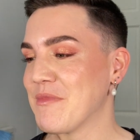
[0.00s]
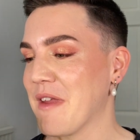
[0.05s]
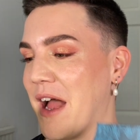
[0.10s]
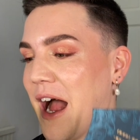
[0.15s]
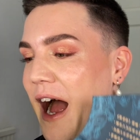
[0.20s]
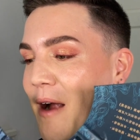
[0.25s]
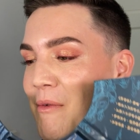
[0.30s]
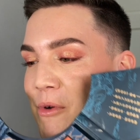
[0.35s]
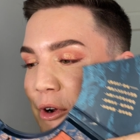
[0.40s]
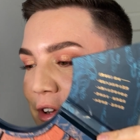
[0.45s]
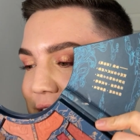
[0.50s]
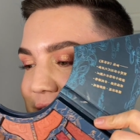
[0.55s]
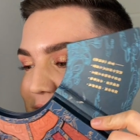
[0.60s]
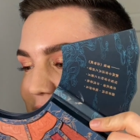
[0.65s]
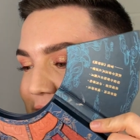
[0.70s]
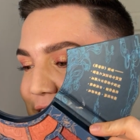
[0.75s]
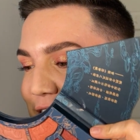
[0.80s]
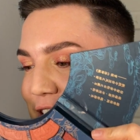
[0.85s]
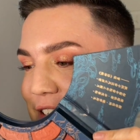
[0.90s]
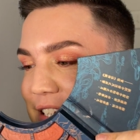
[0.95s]
I want to take
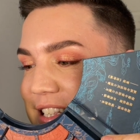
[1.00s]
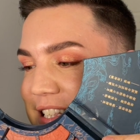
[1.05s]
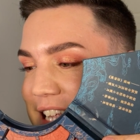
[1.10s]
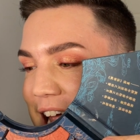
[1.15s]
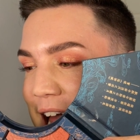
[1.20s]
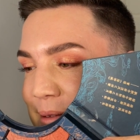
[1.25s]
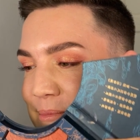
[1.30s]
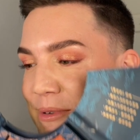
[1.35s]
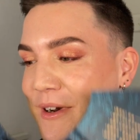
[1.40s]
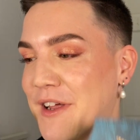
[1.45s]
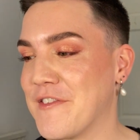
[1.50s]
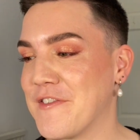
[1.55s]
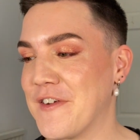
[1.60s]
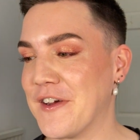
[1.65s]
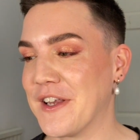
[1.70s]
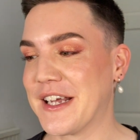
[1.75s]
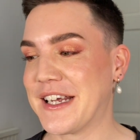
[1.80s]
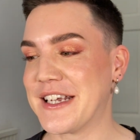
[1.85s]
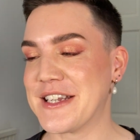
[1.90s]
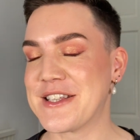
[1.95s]
it on set, but I feel
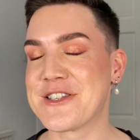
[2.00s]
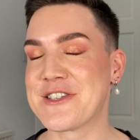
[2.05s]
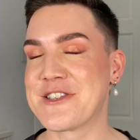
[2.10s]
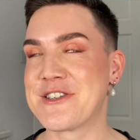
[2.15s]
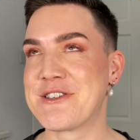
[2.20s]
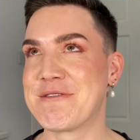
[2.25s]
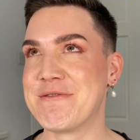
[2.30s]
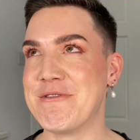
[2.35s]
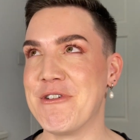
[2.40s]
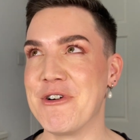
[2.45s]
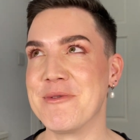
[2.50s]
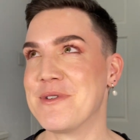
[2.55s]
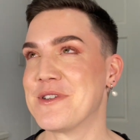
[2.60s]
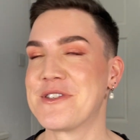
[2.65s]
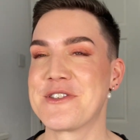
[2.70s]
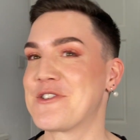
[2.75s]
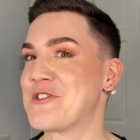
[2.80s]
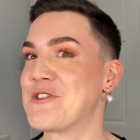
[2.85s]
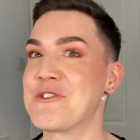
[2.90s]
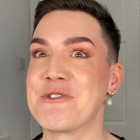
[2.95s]
like it's
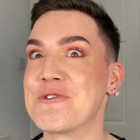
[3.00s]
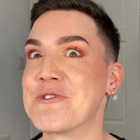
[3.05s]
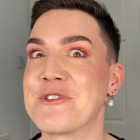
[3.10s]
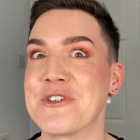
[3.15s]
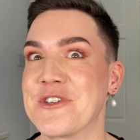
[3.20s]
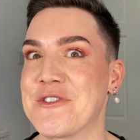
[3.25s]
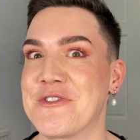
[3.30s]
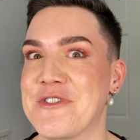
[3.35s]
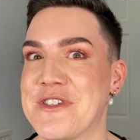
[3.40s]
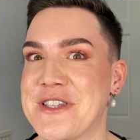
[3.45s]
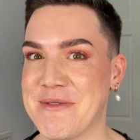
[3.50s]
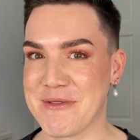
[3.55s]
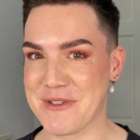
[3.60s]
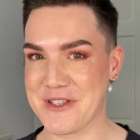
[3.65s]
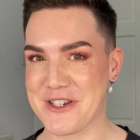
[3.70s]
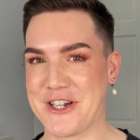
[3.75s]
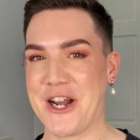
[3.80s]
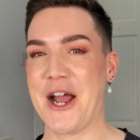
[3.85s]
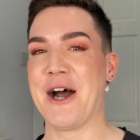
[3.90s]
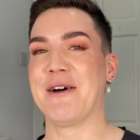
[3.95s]
almost too good for some of the
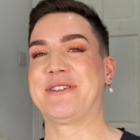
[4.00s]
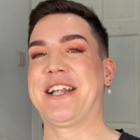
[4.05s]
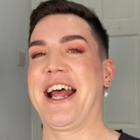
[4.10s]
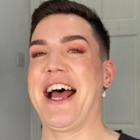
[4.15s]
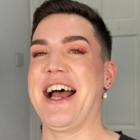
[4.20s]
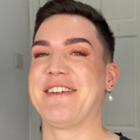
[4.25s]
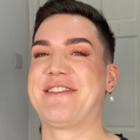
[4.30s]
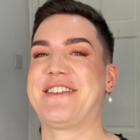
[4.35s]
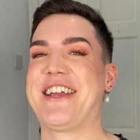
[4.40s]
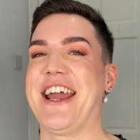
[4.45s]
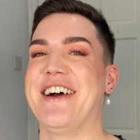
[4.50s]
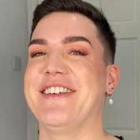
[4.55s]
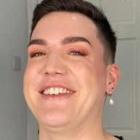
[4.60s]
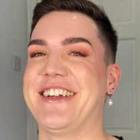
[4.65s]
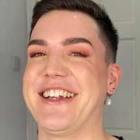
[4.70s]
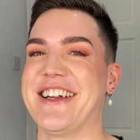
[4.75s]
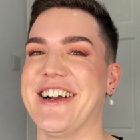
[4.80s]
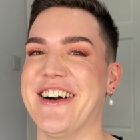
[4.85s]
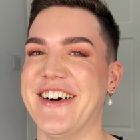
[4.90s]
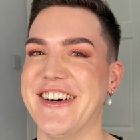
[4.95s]
jobs I'm
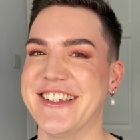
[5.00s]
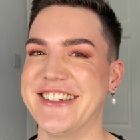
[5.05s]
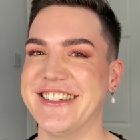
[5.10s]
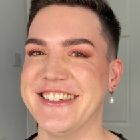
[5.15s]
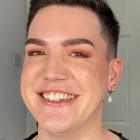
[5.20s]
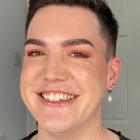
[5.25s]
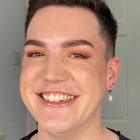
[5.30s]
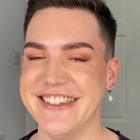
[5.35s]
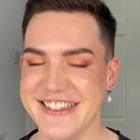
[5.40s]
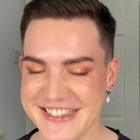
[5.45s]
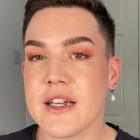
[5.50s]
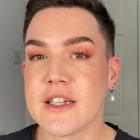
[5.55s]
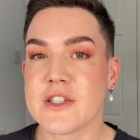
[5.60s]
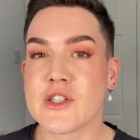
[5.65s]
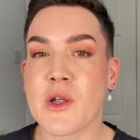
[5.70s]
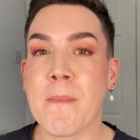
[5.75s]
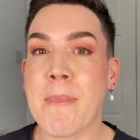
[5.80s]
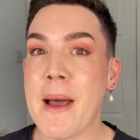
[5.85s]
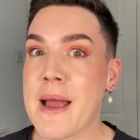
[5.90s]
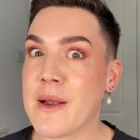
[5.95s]
going on. So
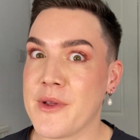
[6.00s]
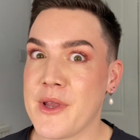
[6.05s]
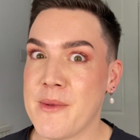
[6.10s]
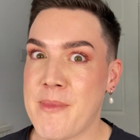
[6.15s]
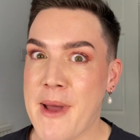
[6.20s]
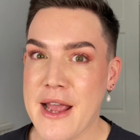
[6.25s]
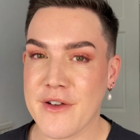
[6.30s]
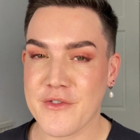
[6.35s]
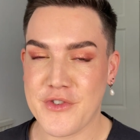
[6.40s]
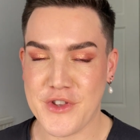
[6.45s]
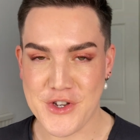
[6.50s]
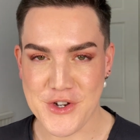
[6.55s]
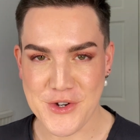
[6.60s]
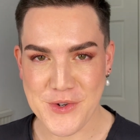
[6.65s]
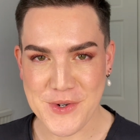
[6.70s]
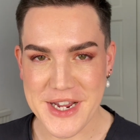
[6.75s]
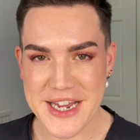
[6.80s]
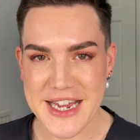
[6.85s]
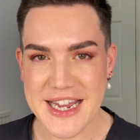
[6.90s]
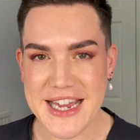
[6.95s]
I'm back with a bang for the new
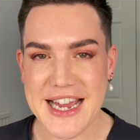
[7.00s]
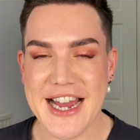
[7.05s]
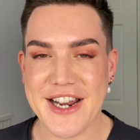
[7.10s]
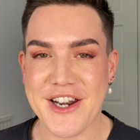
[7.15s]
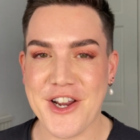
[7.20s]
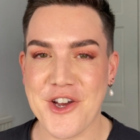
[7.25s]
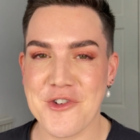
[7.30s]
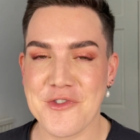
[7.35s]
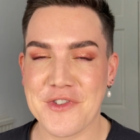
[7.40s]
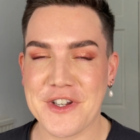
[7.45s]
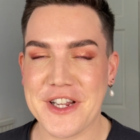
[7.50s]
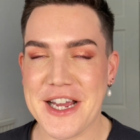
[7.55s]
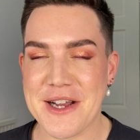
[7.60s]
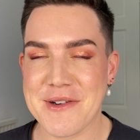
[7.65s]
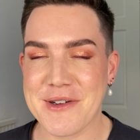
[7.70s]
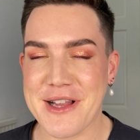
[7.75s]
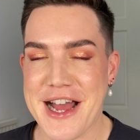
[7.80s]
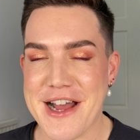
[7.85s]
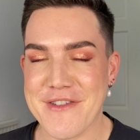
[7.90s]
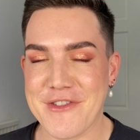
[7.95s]
year, and hopefully I
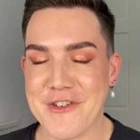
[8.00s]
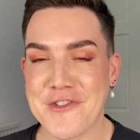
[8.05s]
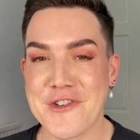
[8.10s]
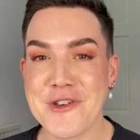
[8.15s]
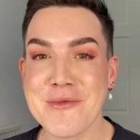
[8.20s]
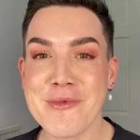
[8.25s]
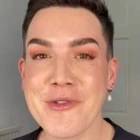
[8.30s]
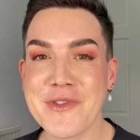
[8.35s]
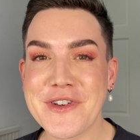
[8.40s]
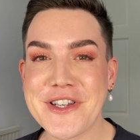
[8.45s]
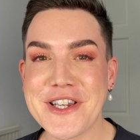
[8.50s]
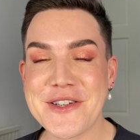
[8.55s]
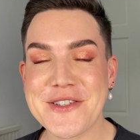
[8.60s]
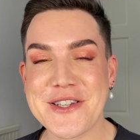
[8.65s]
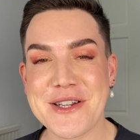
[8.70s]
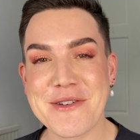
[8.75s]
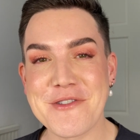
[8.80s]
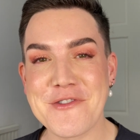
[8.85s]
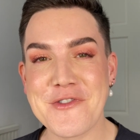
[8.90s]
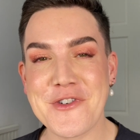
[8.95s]
will have a few more videos
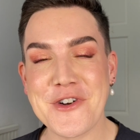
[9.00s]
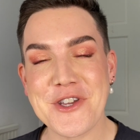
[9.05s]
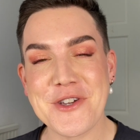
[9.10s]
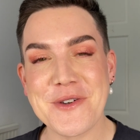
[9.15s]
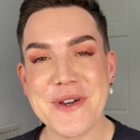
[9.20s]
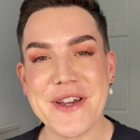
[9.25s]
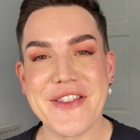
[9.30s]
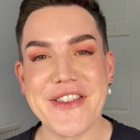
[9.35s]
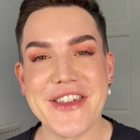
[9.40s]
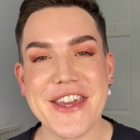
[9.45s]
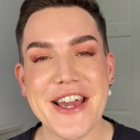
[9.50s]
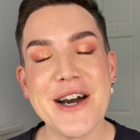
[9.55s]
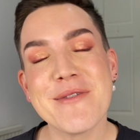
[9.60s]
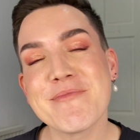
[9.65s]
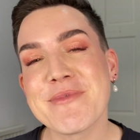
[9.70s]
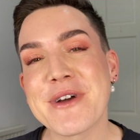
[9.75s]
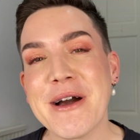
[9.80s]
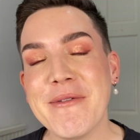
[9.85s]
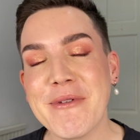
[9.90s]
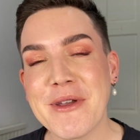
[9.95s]
coming for you in the
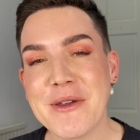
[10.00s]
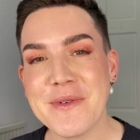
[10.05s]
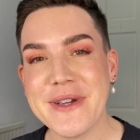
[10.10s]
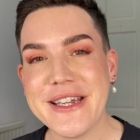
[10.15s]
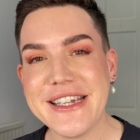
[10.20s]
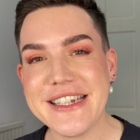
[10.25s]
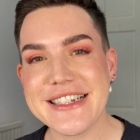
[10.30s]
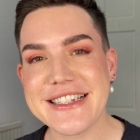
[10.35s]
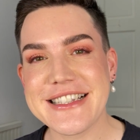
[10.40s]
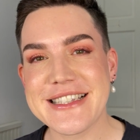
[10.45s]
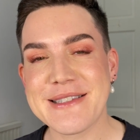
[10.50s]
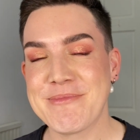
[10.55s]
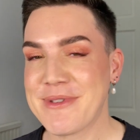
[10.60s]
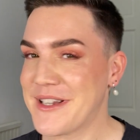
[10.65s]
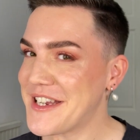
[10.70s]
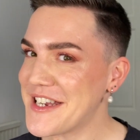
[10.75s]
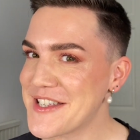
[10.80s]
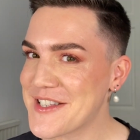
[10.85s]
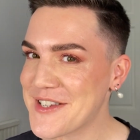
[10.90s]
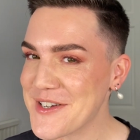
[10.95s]
upcoming weeks.
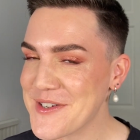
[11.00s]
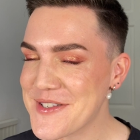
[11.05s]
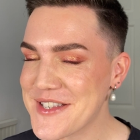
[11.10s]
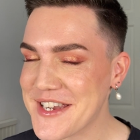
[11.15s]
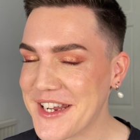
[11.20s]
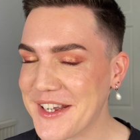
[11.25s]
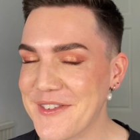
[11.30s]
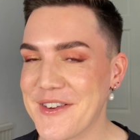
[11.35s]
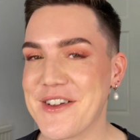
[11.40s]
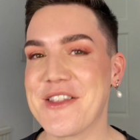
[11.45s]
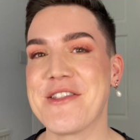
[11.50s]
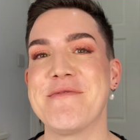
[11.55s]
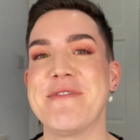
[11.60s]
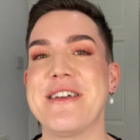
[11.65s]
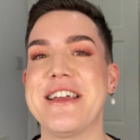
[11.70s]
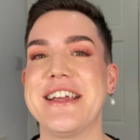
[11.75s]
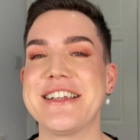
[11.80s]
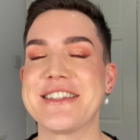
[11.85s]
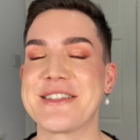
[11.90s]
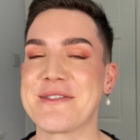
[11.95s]
Please do stick with
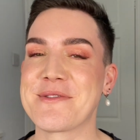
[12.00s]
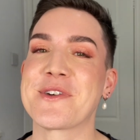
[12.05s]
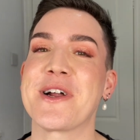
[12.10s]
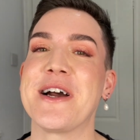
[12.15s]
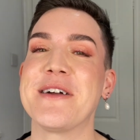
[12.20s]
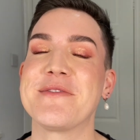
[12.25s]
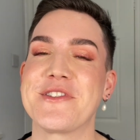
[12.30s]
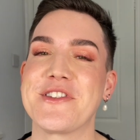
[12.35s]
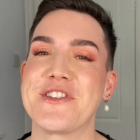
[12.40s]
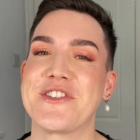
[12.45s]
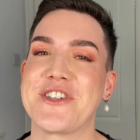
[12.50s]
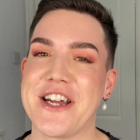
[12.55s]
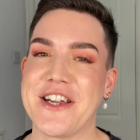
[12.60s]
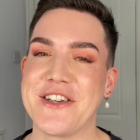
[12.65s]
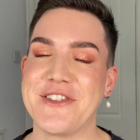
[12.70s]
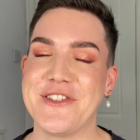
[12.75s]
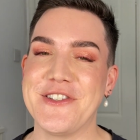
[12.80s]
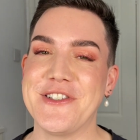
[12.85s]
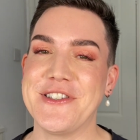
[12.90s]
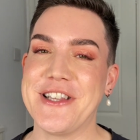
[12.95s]
me, subscribe to the
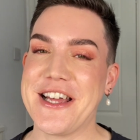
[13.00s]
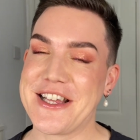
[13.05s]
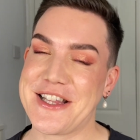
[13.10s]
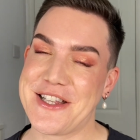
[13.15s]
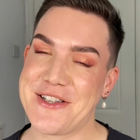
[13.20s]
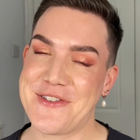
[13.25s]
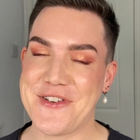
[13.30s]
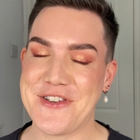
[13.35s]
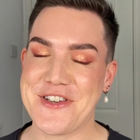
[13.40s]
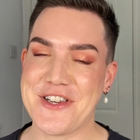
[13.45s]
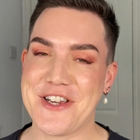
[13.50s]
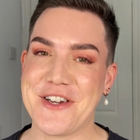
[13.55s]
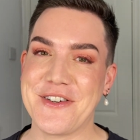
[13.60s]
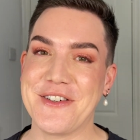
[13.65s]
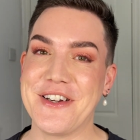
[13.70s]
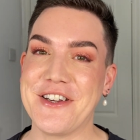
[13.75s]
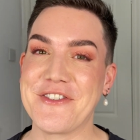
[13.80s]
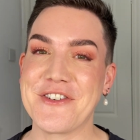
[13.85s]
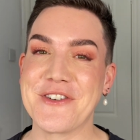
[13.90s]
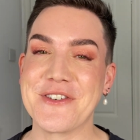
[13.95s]
channel, like this video
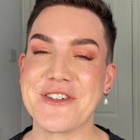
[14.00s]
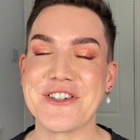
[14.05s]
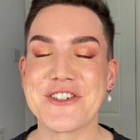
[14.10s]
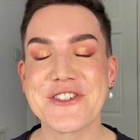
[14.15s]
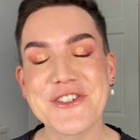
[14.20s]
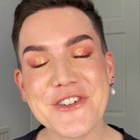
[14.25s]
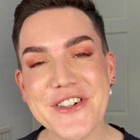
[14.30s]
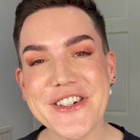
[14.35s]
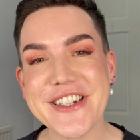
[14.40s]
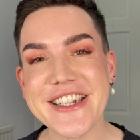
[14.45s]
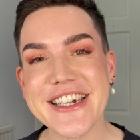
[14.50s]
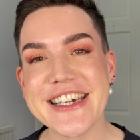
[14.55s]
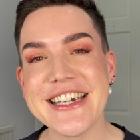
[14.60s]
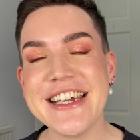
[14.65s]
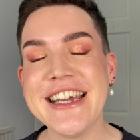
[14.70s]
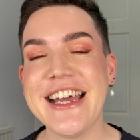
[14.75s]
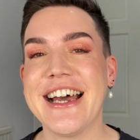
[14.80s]
if you enjoyed it.